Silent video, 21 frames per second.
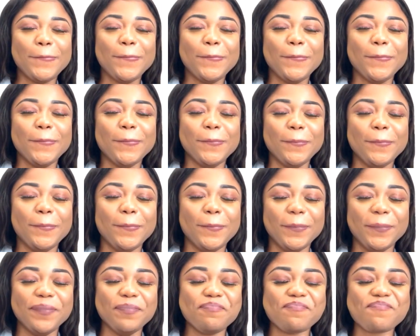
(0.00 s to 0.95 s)

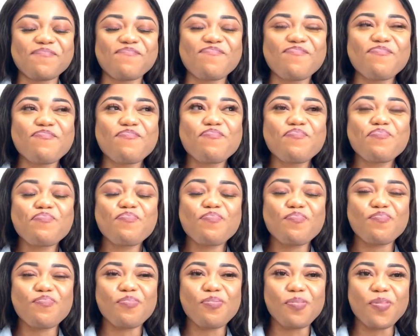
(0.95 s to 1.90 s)

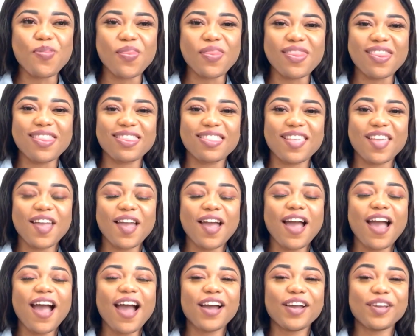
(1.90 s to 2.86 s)

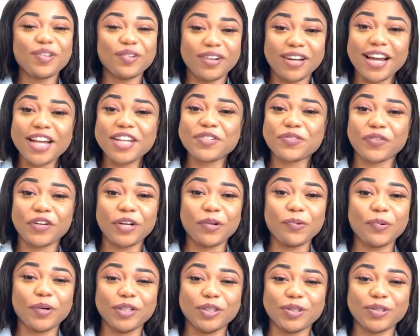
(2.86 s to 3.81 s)
You guys really
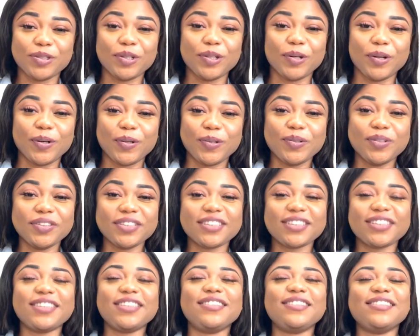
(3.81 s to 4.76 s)
want to know?
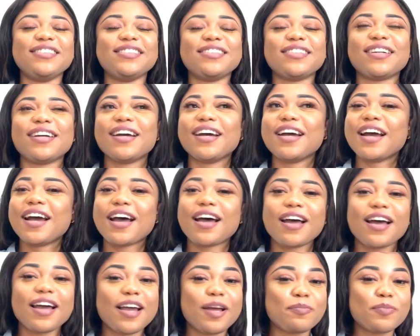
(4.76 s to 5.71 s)

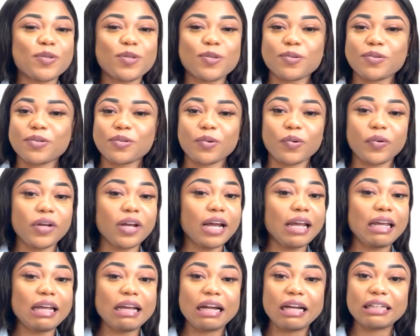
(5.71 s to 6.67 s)
I'm so sorry, I
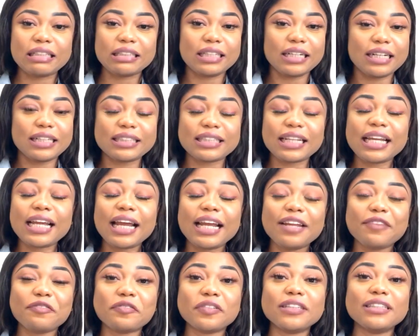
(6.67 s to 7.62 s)
can't dance. I can't
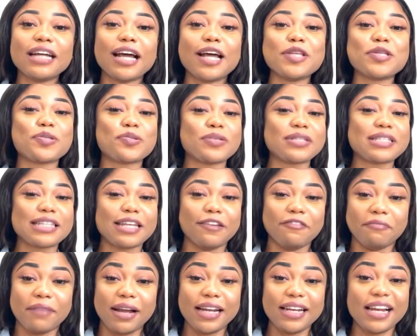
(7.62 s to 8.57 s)
even dance to save
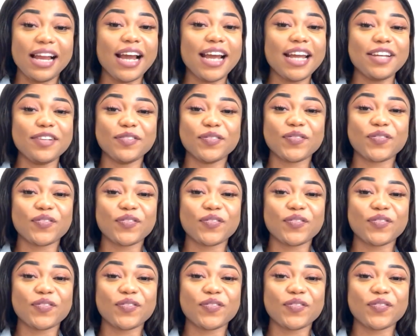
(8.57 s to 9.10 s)
my life.